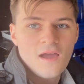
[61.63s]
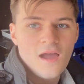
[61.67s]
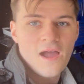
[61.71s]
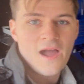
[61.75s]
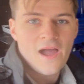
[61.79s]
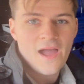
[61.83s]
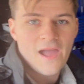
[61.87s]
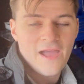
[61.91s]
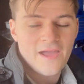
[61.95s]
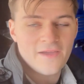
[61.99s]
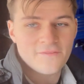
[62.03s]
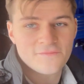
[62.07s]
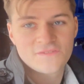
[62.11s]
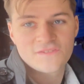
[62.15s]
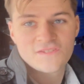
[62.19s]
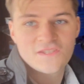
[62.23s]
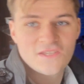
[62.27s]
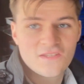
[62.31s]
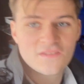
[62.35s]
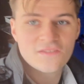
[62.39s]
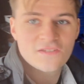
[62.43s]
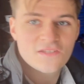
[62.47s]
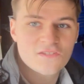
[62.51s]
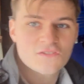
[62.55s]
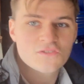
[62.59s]
I have
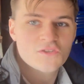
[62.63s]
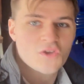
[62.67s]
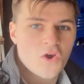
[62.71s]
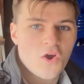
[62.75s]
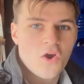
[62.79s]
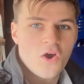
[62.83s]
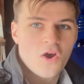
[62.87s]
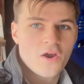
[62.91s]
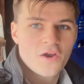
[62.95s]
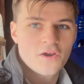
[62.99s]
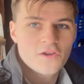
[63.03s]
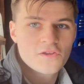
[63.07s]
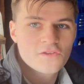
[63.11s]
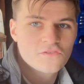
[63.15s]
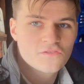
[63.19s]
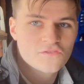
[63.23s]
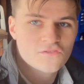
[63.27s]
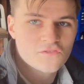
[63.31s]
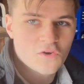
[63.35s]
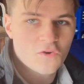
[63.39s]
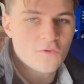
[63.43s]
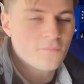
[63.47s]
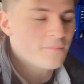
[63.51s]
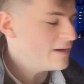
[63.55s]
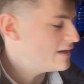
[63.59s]
seen this car
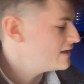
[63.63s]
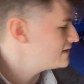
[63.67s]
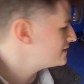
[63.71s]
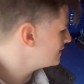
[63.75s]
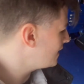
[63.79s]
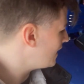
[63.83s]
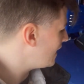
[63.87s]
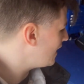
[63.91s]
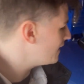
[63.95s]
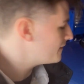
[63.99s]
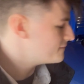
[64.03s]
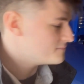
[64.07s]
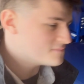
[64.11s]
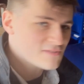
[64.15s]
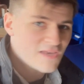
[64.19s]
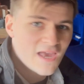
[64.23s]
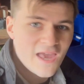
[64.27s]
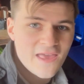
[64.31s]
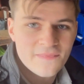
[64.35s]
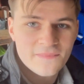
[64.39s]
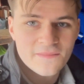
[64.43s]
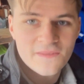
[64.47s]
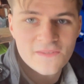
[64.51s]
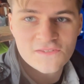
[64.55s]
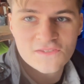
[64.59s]
so many times,
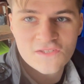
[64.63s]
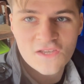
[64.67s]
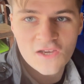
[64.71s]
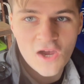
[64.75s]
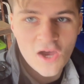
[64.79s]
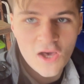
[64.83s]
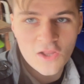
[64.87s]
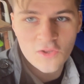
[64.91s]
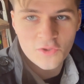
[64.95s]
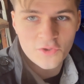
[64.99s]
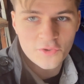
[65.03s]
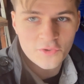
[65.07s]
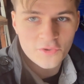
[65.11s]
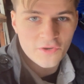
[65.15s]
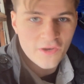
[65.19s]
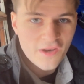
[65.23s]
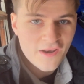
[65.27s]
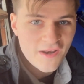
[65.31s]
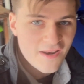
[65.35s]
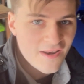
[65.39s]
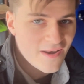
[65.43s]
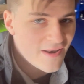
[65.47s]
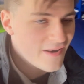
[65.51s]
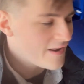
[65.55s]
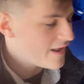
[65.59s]
and this color
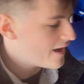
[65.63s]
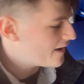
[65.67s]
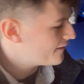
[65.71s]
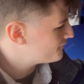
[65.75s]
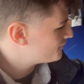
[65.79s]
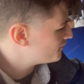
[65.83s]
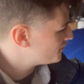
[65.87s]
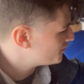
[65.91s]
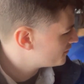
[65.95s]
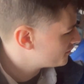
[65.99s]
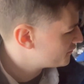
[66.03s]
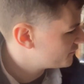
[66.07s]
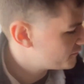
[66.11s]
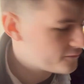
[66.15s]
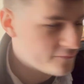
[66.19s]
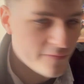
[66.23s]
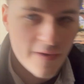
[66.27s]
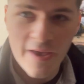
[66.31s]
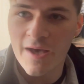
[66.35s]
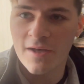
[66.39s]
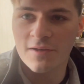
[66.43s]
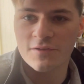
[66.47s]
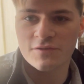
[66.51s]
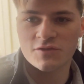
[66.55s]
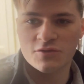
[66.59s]
never
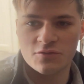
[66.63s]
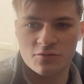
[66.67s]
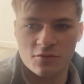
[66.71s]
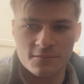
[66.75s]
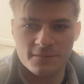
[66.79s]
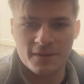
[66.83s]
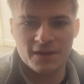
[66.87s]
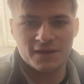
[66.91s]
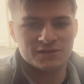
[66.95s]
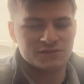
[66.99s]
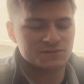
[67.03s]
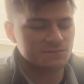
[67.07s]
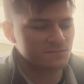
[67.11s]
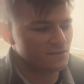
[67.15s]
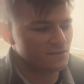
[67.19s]
fails to amaze me.